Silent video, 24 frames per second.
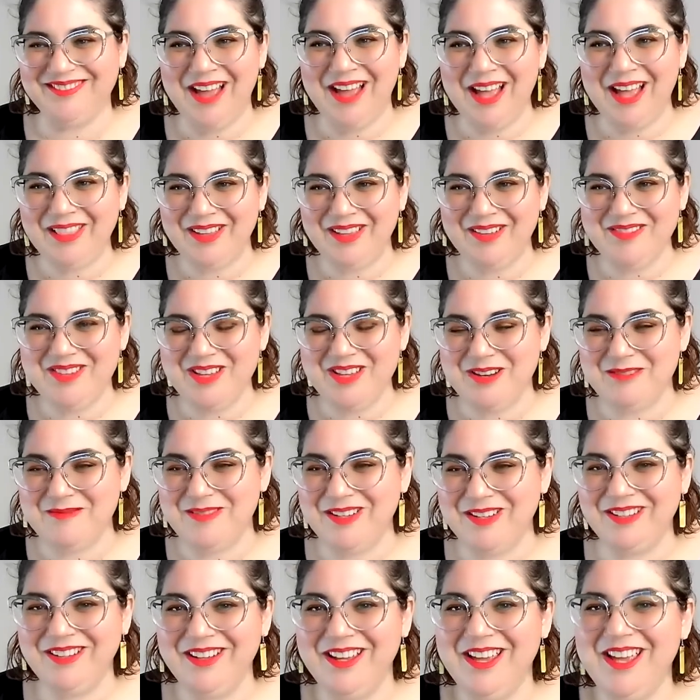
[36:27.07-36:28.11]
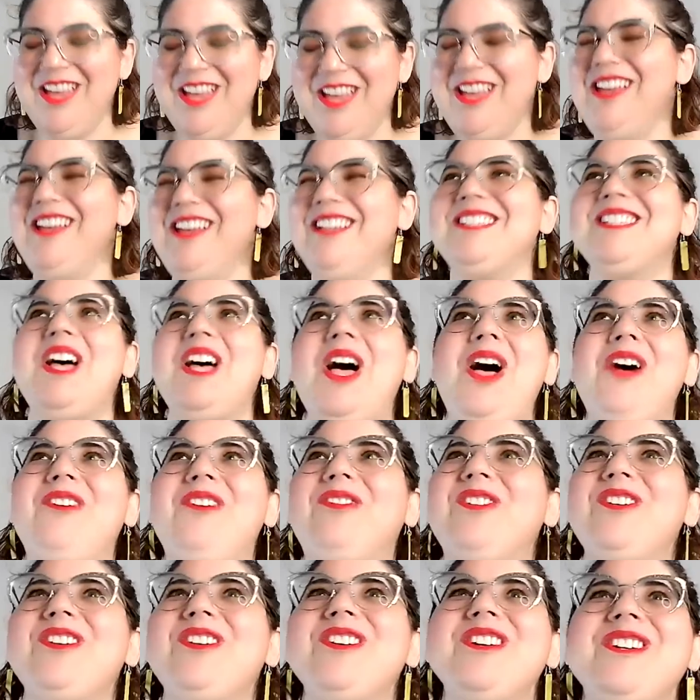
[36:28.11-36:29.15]
I love The Omen. It's all
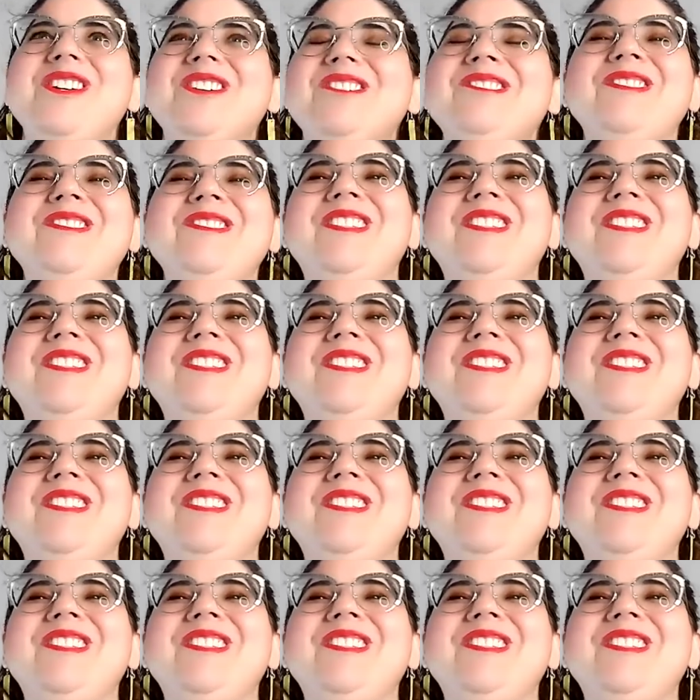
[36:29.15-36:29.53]
for you,